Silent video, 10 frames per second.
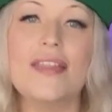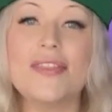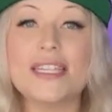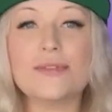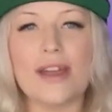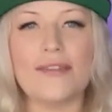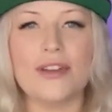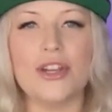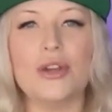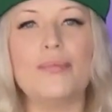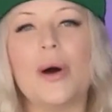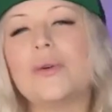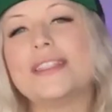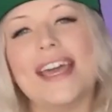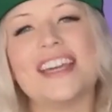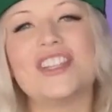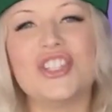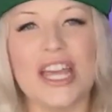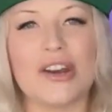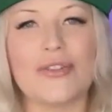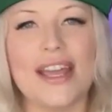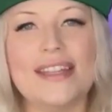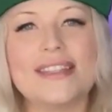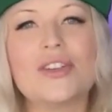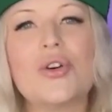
This revenue PulseX generates